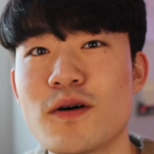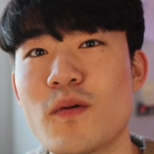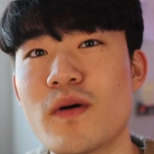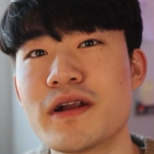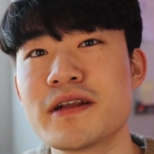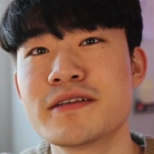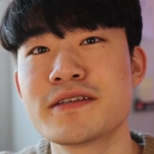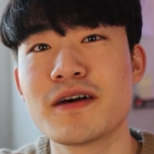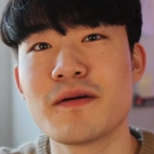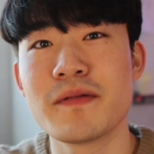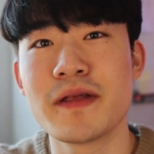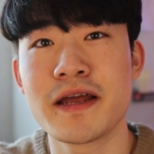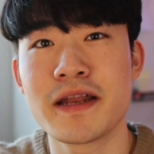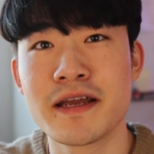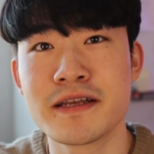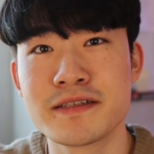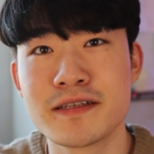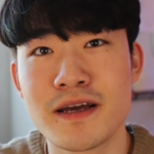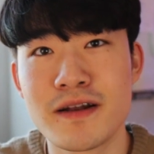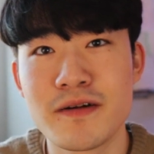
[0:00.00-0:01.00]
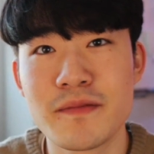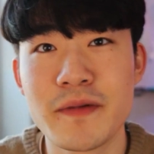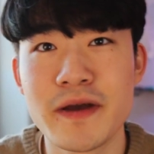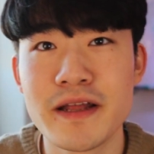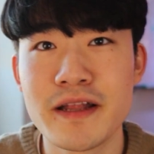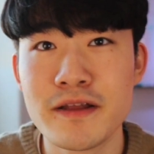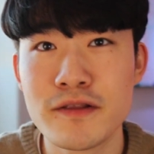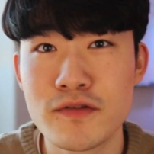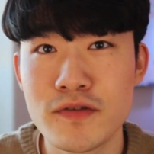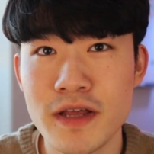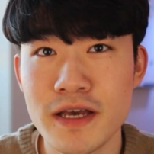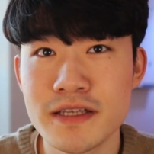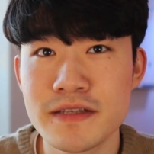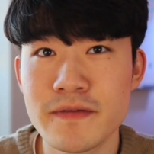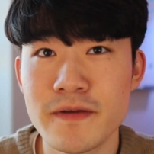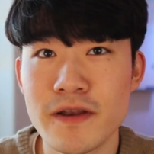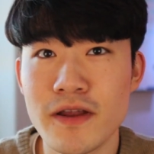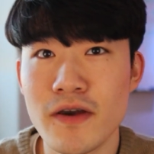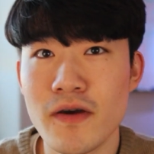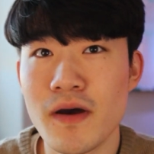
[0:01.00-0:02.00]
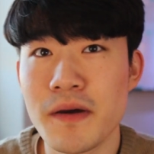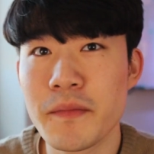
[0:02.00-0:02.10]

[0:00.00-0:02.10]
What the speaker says: So what is up, ladies and gentlemen? In today's video,